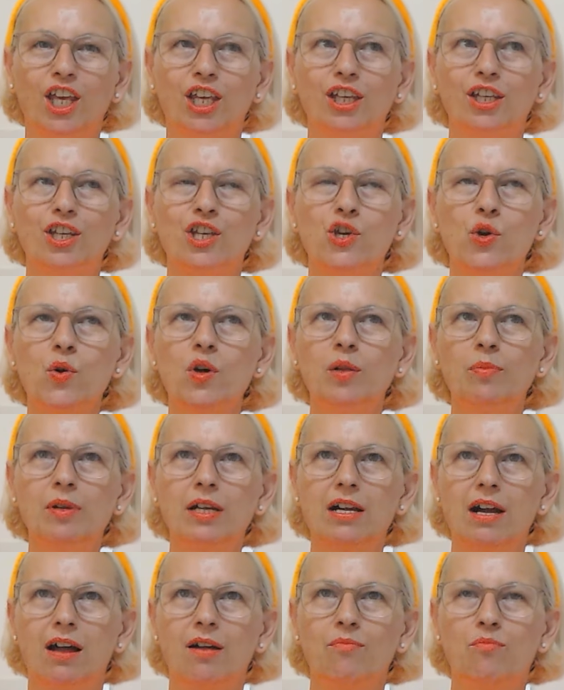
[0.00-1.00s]
You will
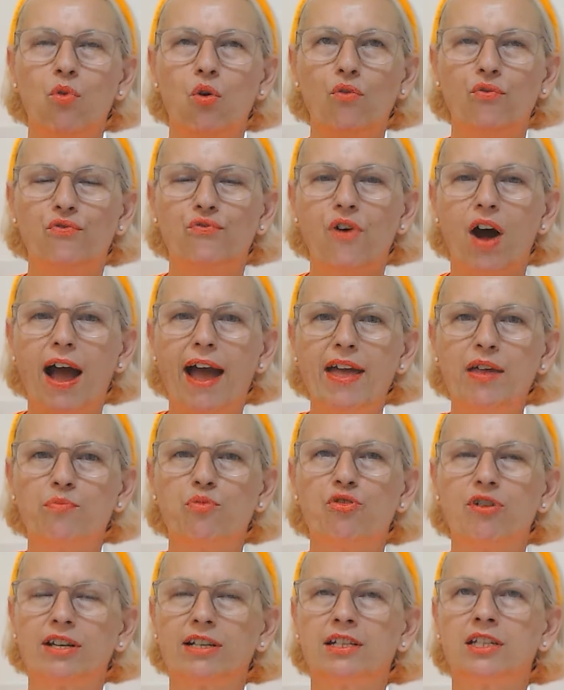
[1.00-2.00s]
become more
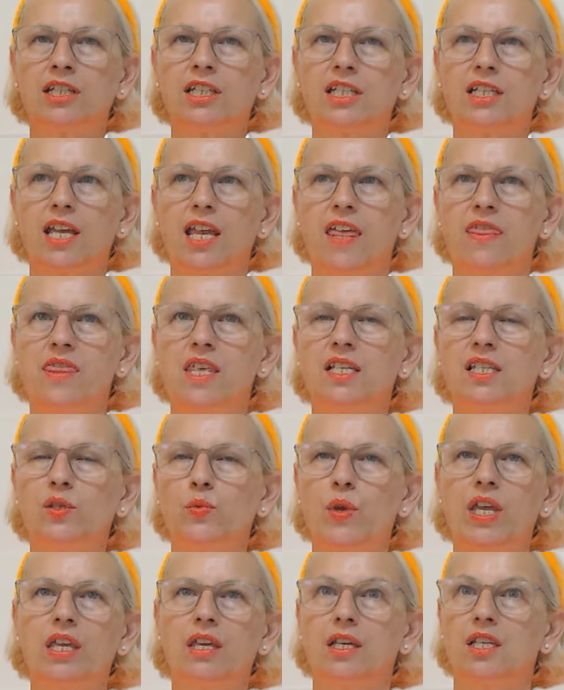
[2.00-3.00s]
vibrant in this week,